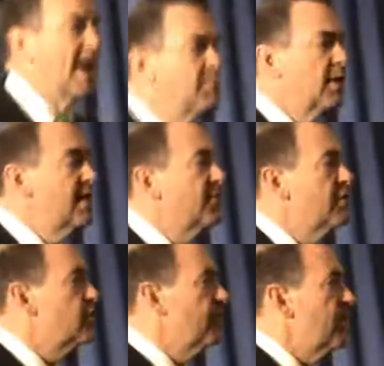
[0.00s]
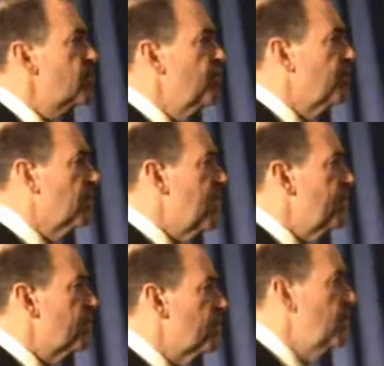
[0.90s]
I believe those of us who believe
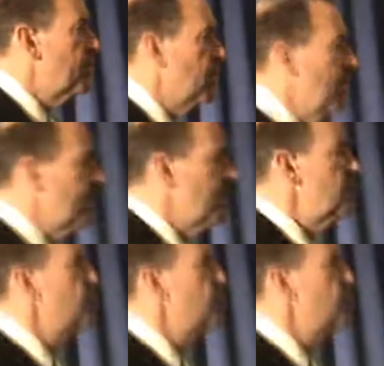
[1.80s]
that the human life